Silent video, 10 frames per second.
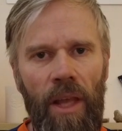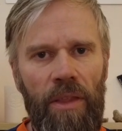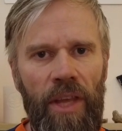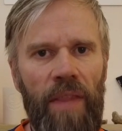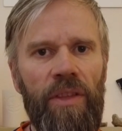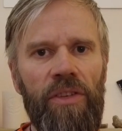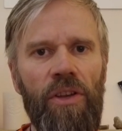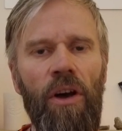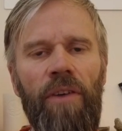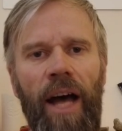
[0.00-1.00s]
Then the
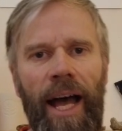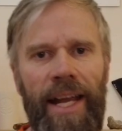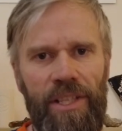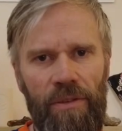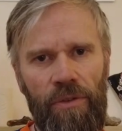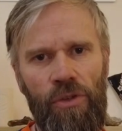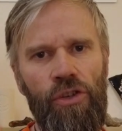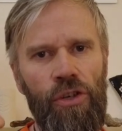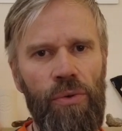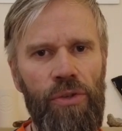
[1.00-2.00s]
sort of height of the
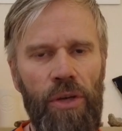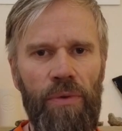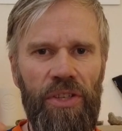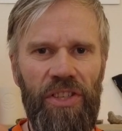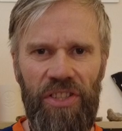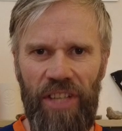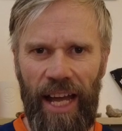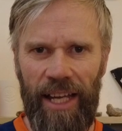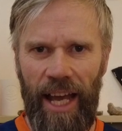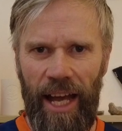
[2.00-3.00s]
shoe, so the
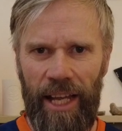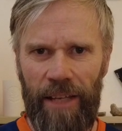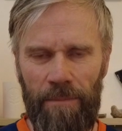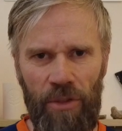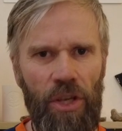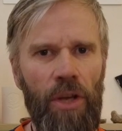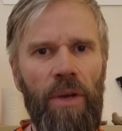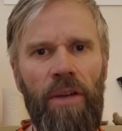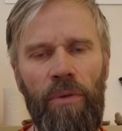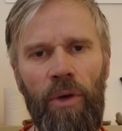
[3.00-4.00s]
stack height. So
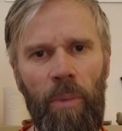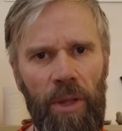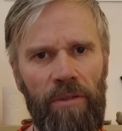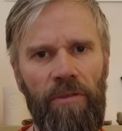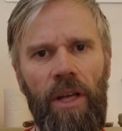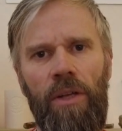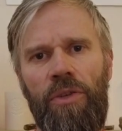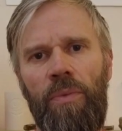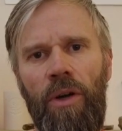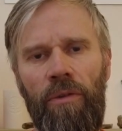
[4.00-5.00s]
if we're up in the
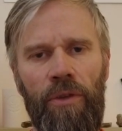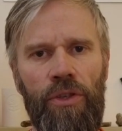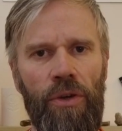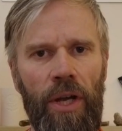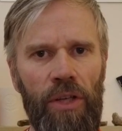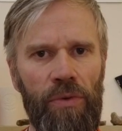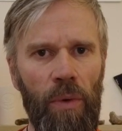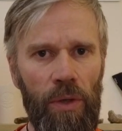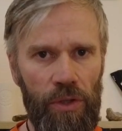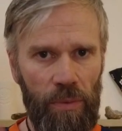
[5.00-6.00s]
fells and we're off the trails, we
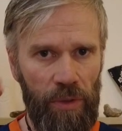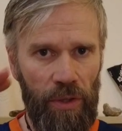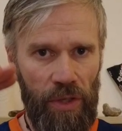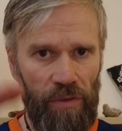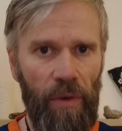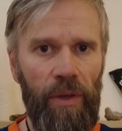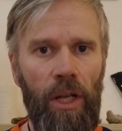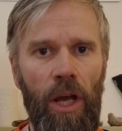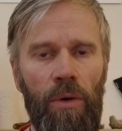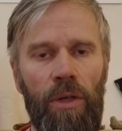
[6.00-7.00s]
want something that's very
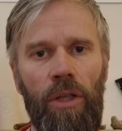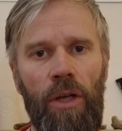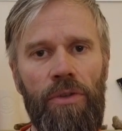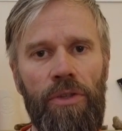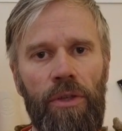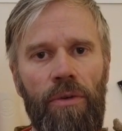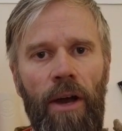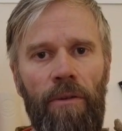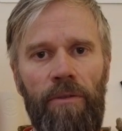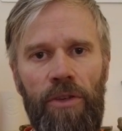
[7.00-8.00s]
low and close to the
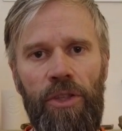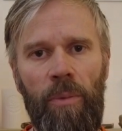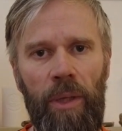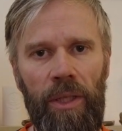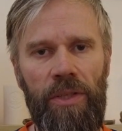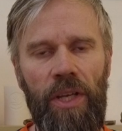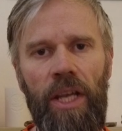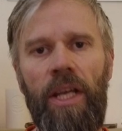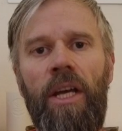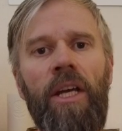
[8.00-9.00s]
ground for
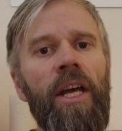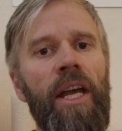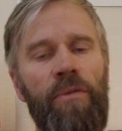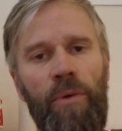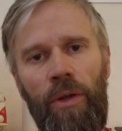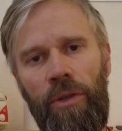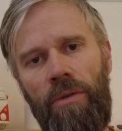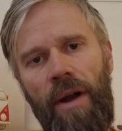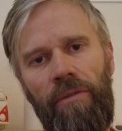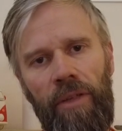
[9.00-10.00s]
stability. If we're on the
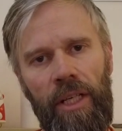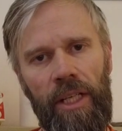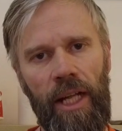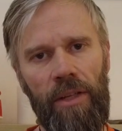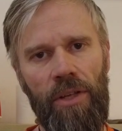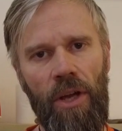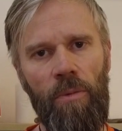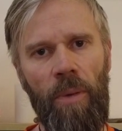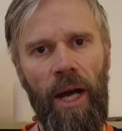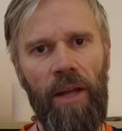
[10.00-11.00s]
gravelly canal
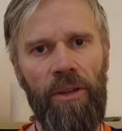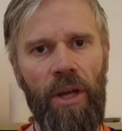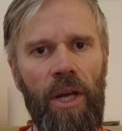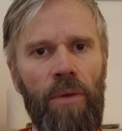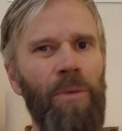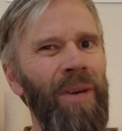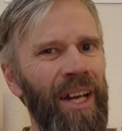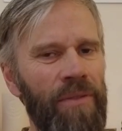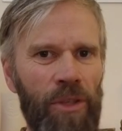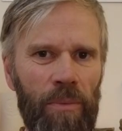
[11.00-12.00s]
towpath, we might
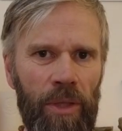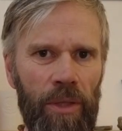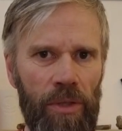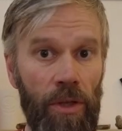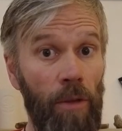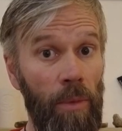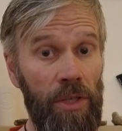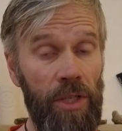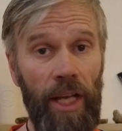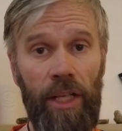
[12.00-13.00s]
have something that's
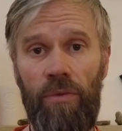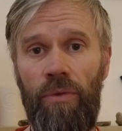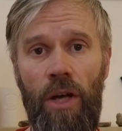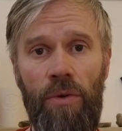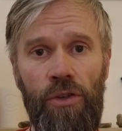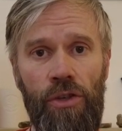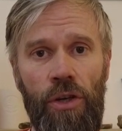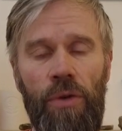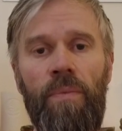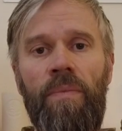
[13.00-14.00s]
almost like a road
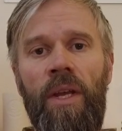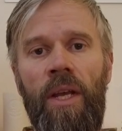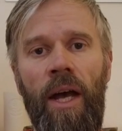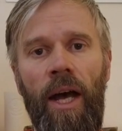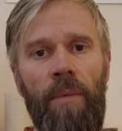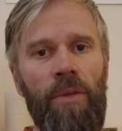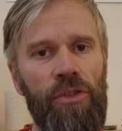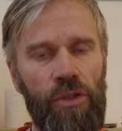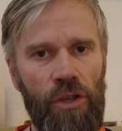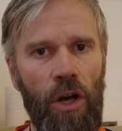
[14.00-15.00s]
shoe, that's
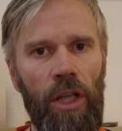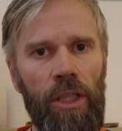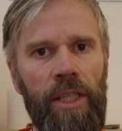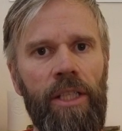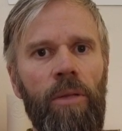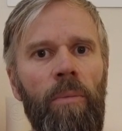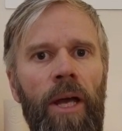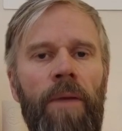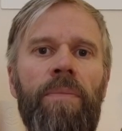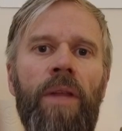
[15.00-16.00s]
just got a little
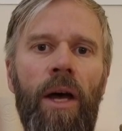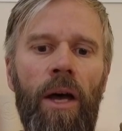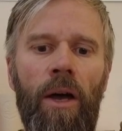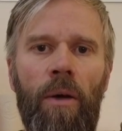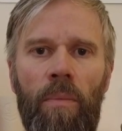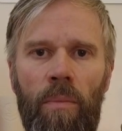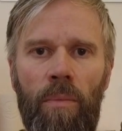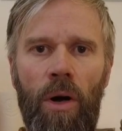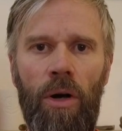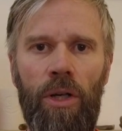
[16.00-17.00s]
bit
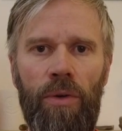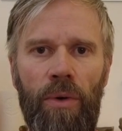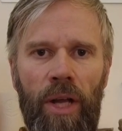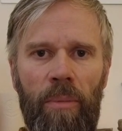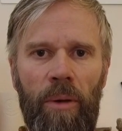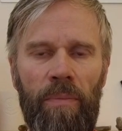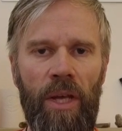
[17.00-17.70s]
more grip.